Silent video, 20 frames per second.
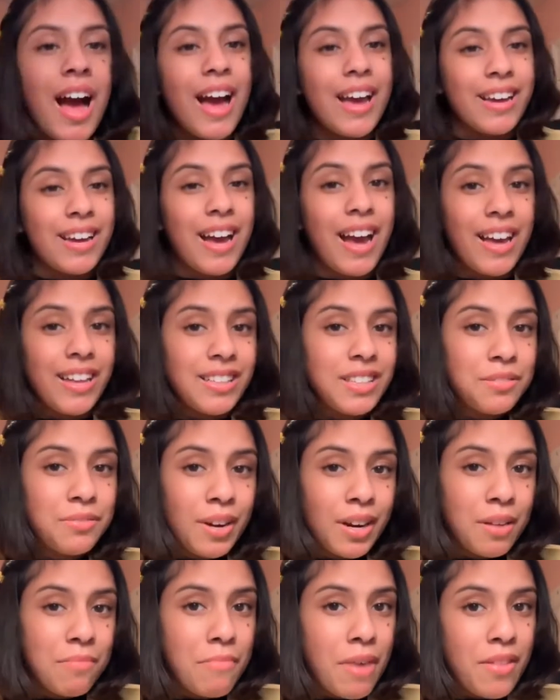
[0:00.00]
I highly
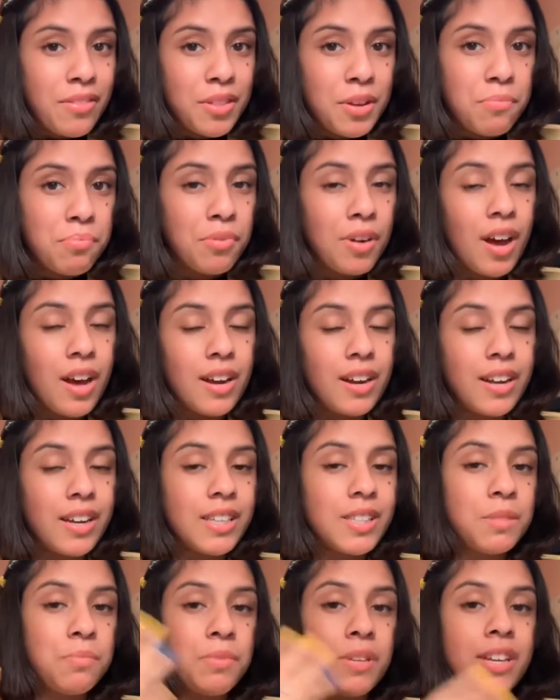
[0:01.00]
recommend their
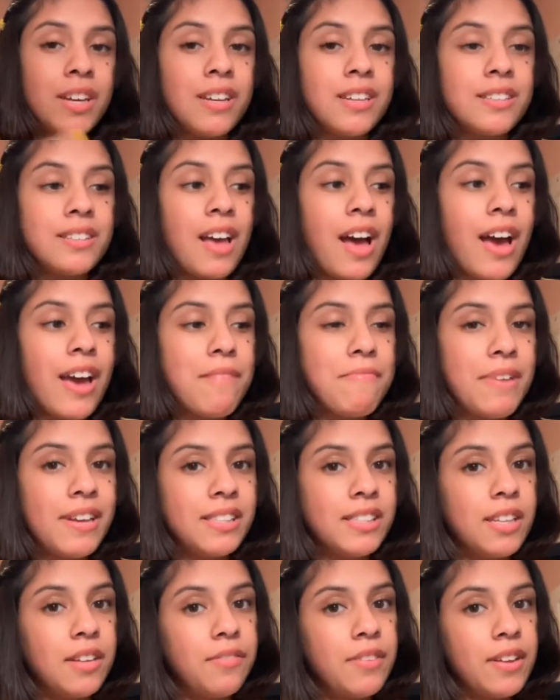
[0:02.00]
products because I
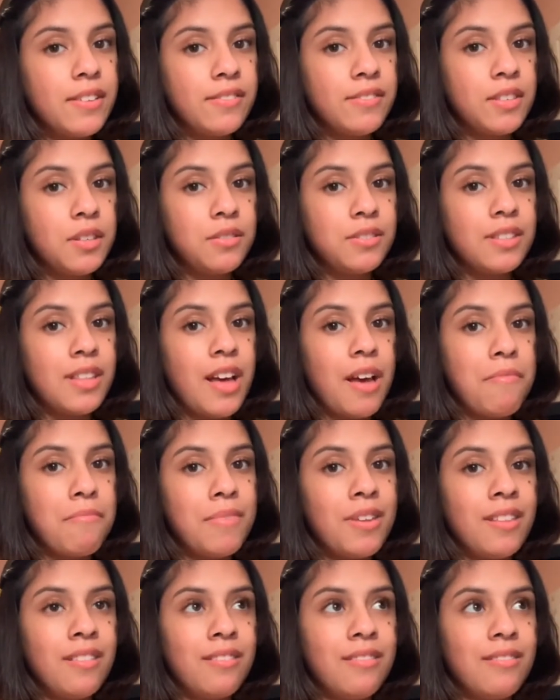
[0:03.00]
myself have used them
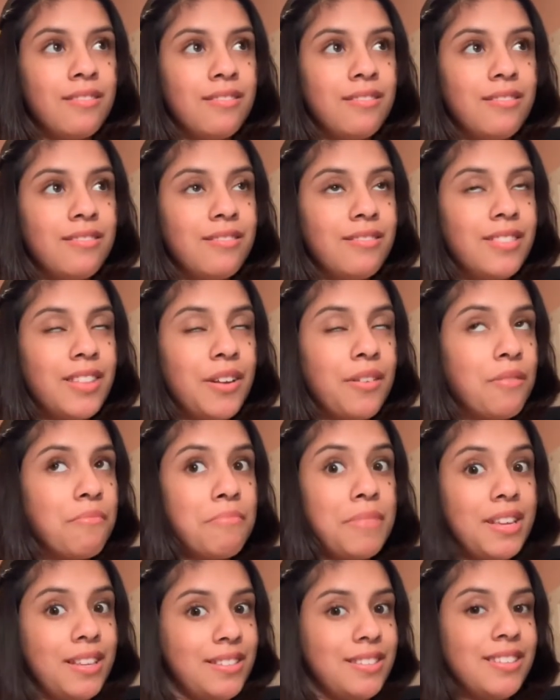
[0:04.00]
and they're
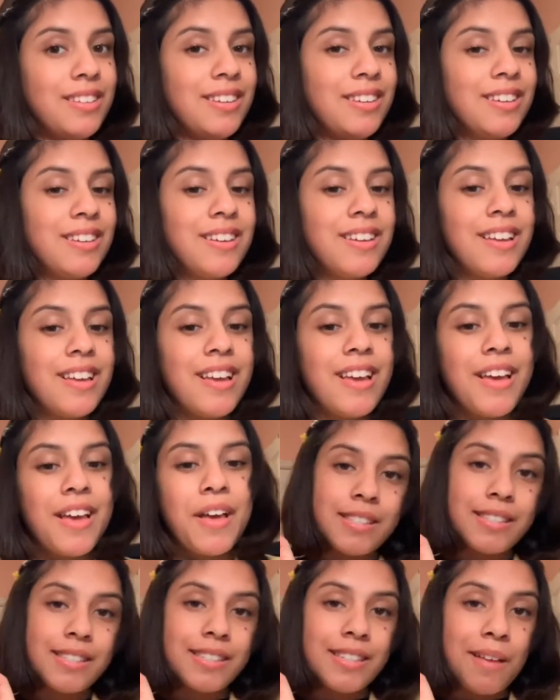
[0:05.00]
amazing.
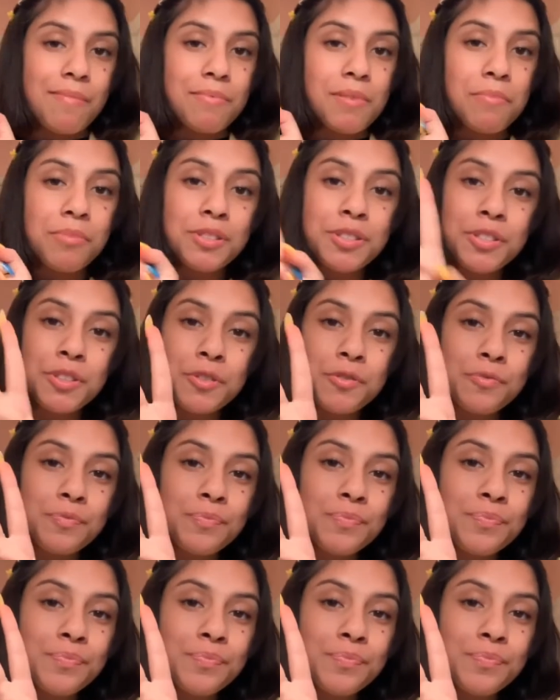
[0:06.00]
Step number two